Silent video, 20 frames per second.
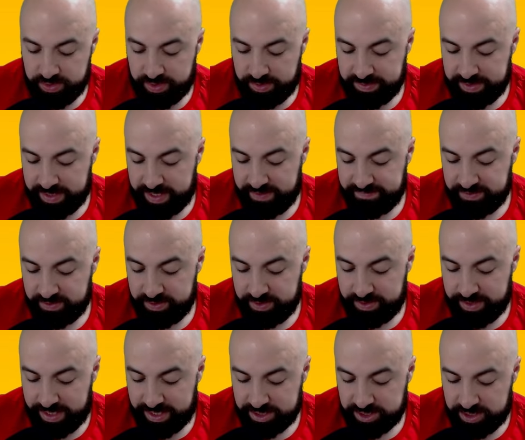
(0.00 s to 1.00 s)
I'm going to have to
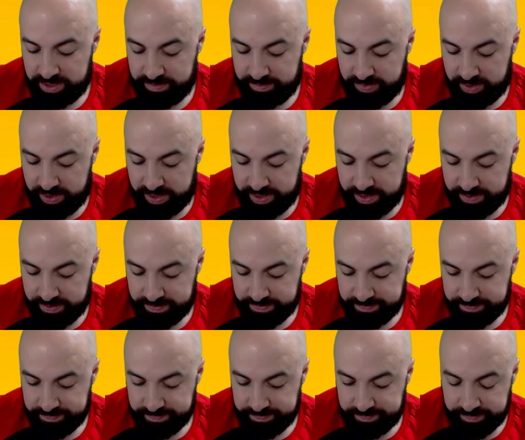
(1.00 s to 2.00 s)
actually buy.
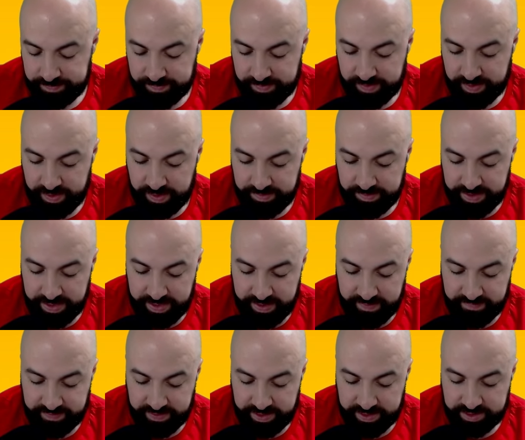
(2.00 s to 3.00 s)
I'm going to
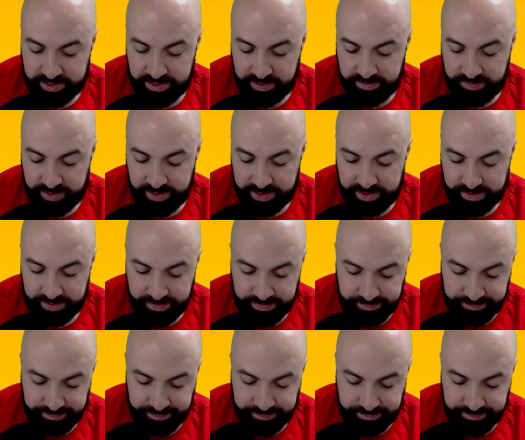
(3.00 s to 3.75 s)
have to actually buy.